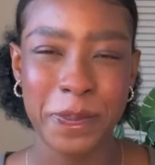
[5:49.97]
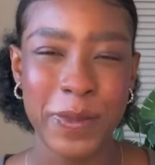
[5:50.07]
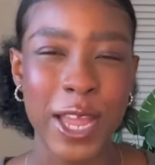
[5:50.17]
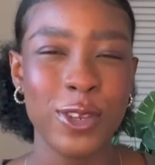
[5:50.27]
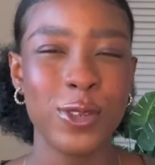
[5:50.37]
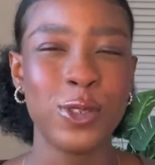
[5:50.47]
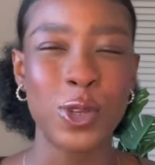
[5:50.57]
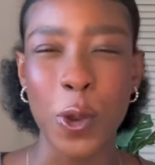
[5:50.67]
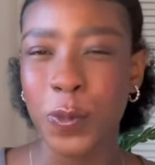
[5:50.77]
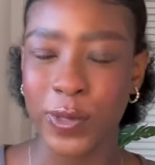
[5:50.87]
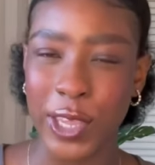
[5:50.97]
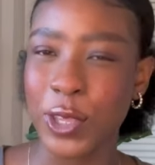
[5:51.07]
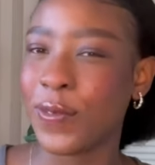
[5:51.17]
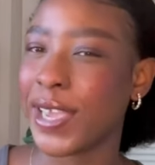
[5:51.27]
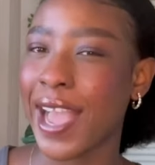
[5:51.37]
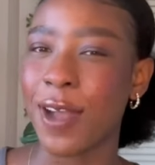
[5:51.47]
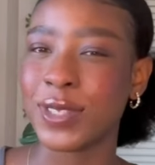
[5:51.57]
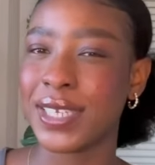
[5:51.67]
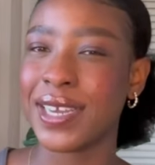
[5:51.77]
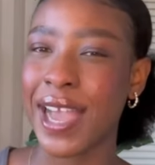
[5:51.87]
and you don't think you've
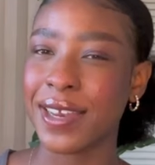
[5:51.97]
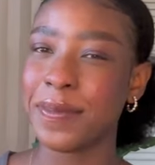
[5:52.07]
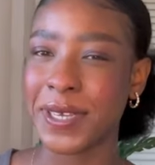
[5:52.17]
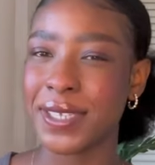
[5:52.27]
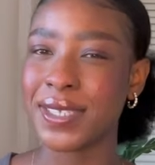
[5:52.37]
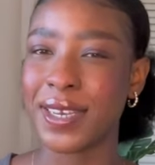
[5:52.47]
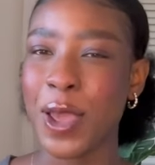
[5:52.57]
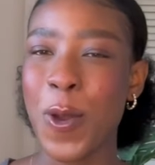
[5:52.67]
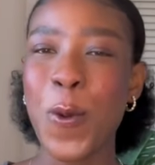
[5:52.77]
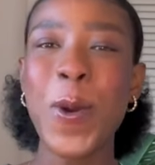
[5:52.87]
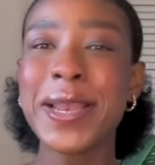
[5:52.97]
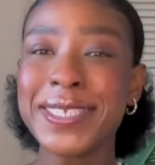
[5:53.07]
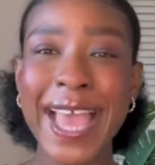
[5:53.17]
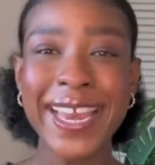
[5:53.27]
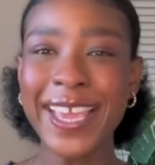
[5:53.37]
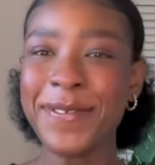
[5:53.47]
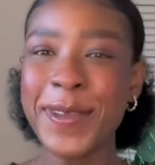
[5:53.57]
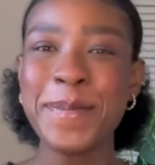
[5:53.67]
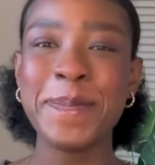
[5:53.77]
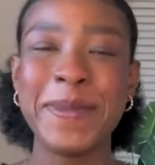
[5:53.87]
encountered a colored person? What does that
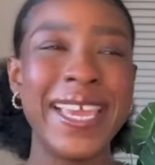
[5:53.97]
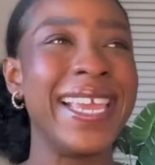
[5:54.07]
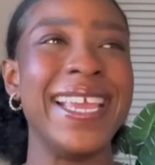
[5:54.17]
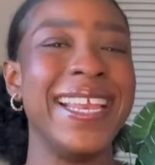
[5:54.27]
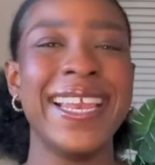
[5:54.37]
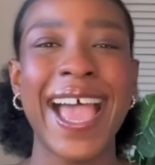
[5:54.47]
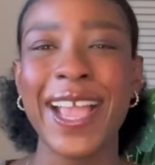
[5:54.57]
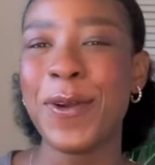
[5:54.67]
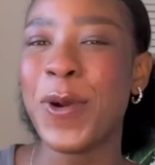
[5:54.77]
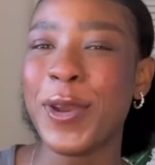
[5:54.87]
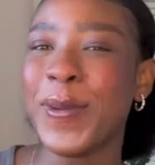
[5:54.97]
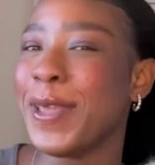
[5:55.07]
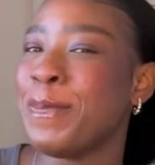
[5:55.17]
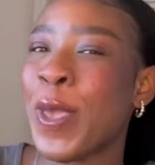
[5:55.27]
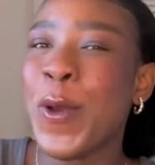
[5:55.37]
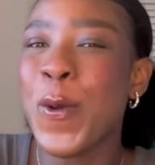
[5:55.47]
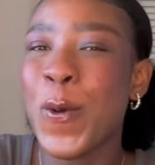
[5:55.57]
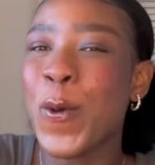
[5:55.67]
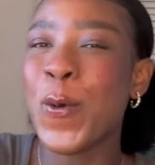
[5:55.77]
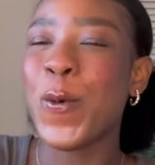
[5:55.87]
even mean? Like, what are we,
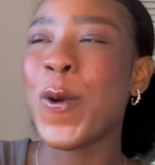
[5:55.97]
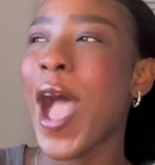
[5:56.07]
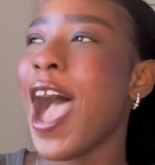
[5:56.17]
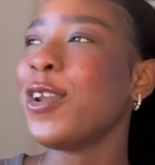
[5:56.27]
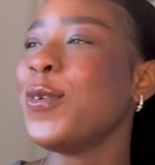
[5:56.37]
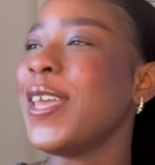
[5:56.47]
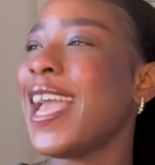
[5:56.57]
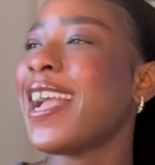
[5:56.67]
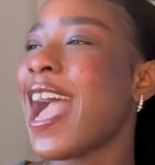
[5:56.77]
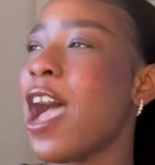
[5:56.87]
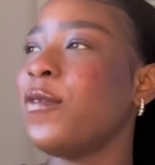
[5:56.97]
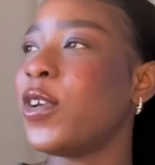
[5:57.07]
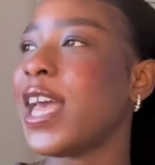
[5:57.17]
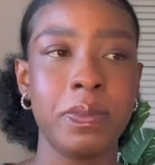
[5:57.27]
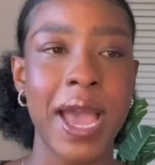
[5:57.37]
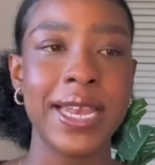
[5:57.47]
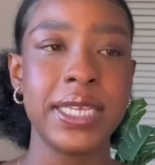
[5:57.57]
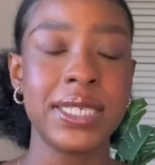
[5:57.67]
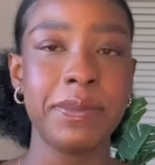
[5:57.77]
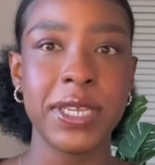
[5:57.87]
how do we account for that?
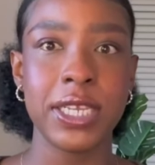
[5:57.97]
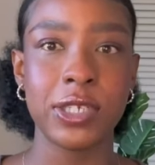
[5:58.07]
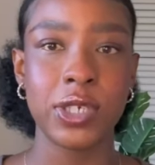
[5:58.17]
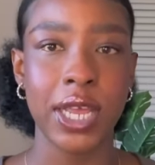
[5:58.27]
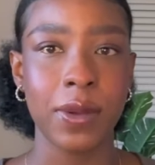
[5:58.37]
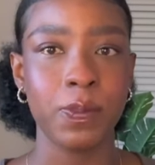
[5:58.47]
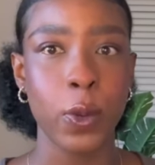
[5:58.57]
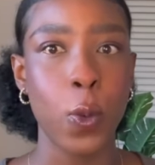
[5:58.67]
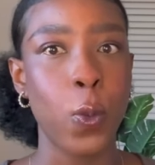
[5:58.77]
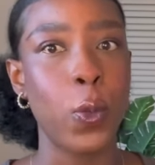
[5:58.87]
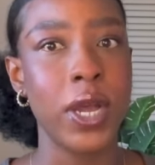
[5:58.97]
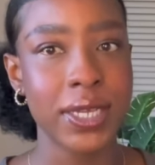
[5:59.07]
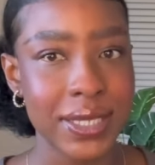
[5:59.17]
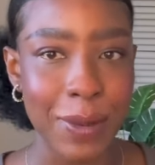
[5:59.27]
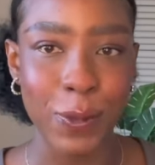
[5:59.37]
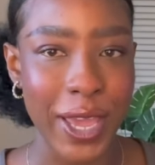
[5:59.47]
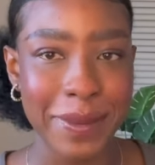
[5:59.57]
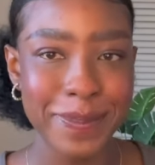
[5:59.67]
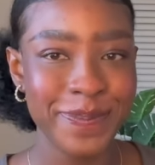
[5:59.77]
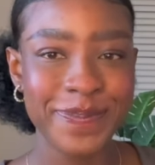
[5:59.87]
Unless somebody literally like works
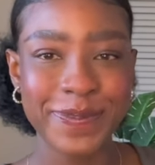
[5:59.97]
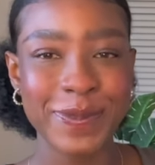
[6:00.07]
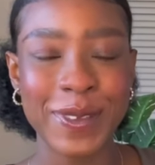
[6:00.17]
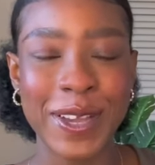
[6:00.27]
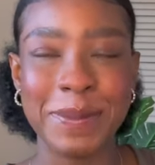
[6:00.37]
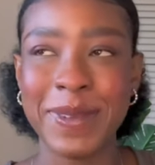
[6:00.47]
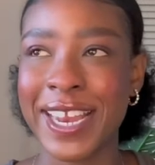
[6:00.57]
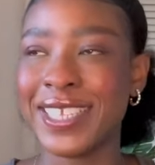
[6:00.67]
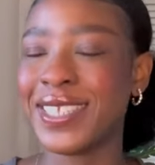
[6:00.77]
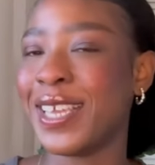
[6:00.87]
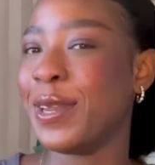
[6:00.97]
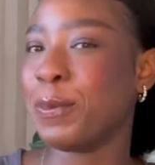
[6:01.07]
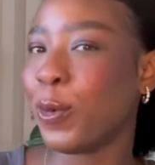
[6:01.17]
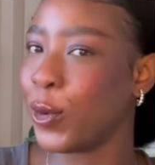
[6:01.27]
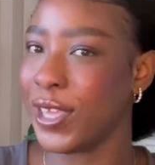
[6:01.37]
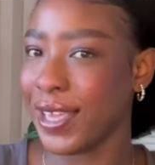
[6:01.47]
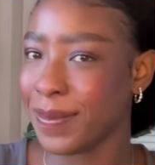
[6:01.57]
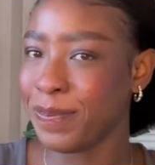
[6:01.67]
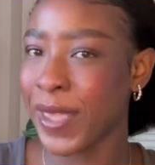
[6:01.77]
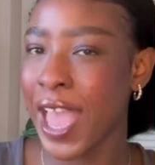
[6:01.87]
somewhere and it's an employee.